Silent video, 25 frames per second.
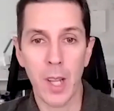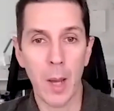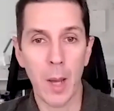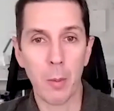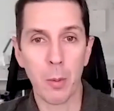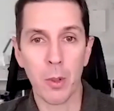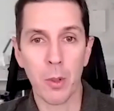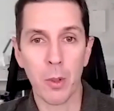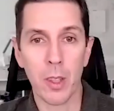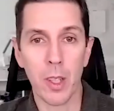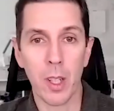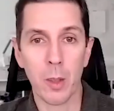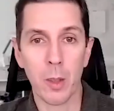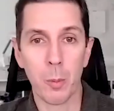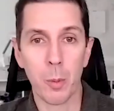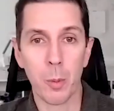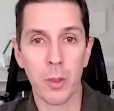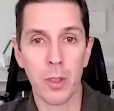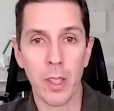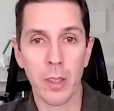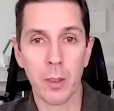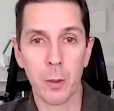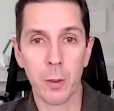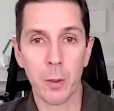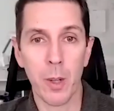absolutely
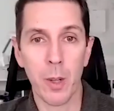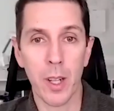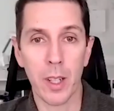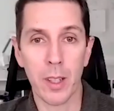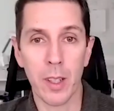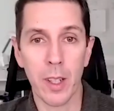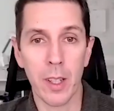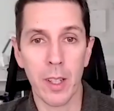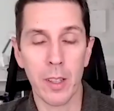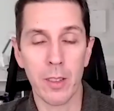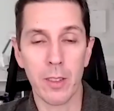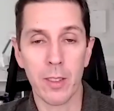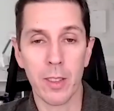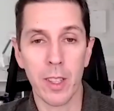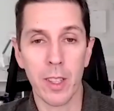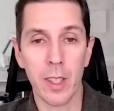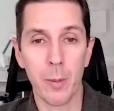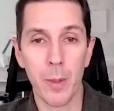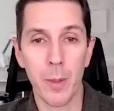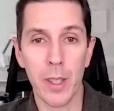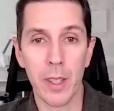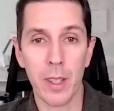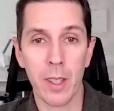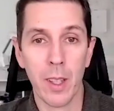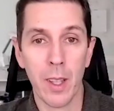100% correct, and it's going to
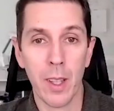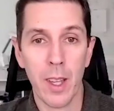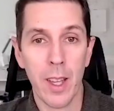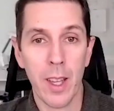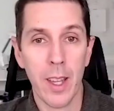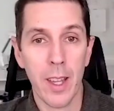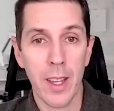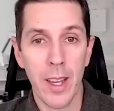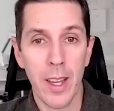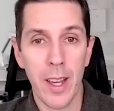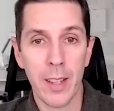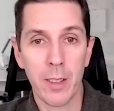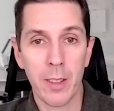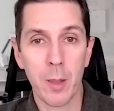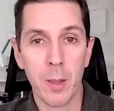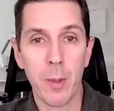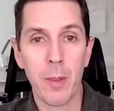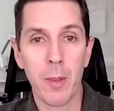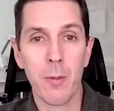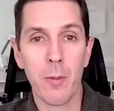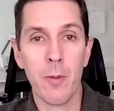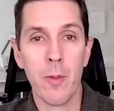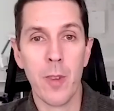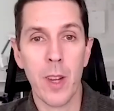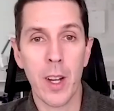be it's going to
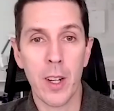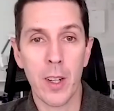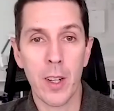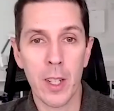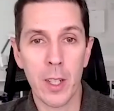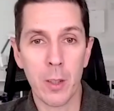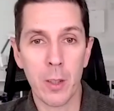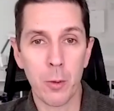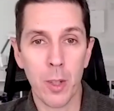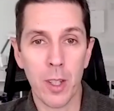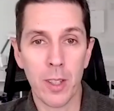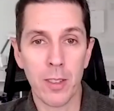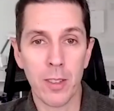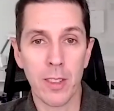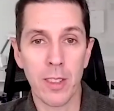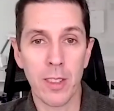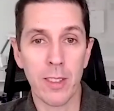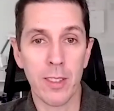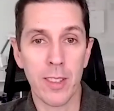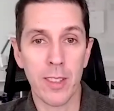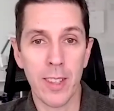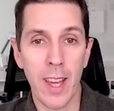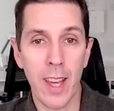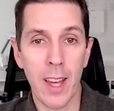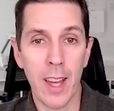be very interesting to
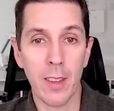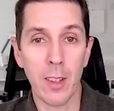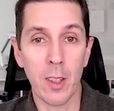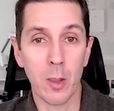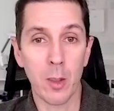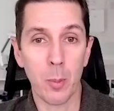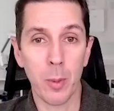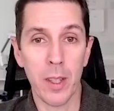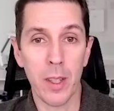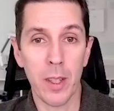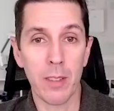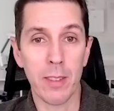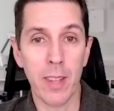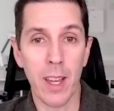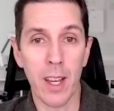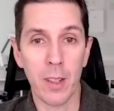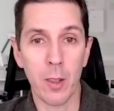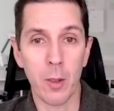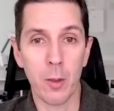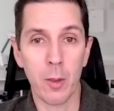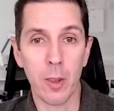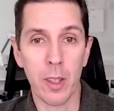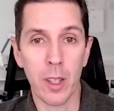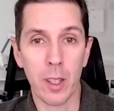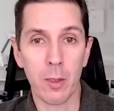see how this plays out
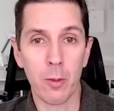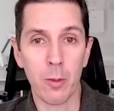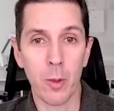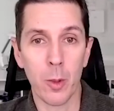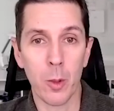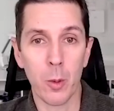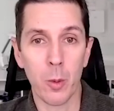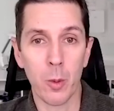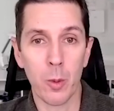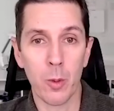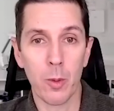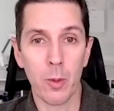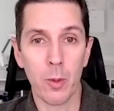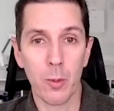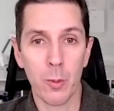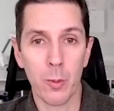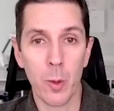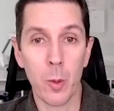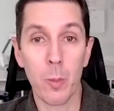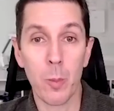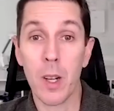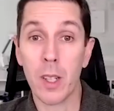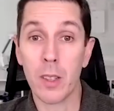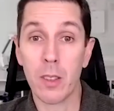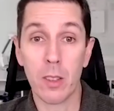over the next few
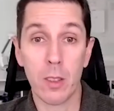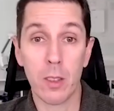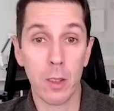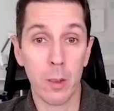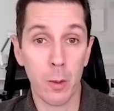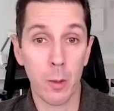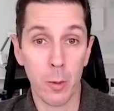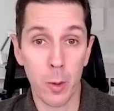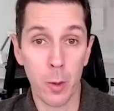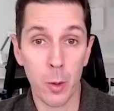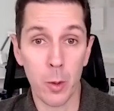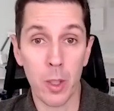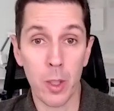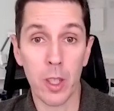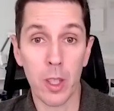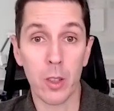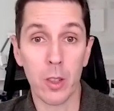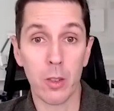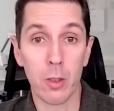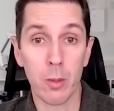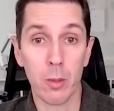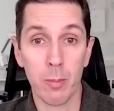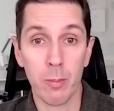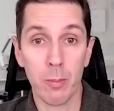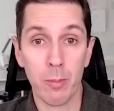few months to the few
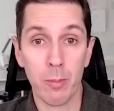years.